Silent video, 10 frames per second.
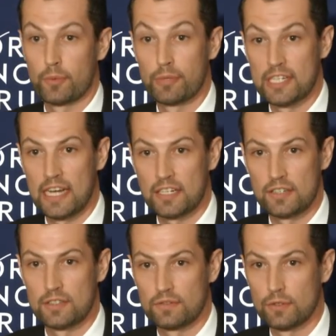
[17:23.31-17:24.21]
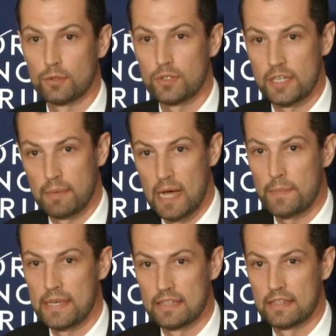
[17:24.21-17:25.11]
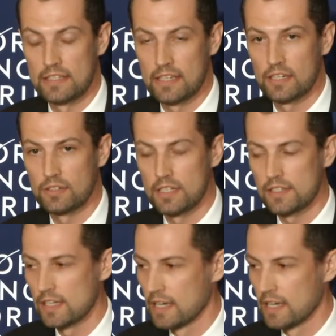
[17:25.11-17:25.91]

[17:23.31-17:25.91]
protections of the law that might be in these countries,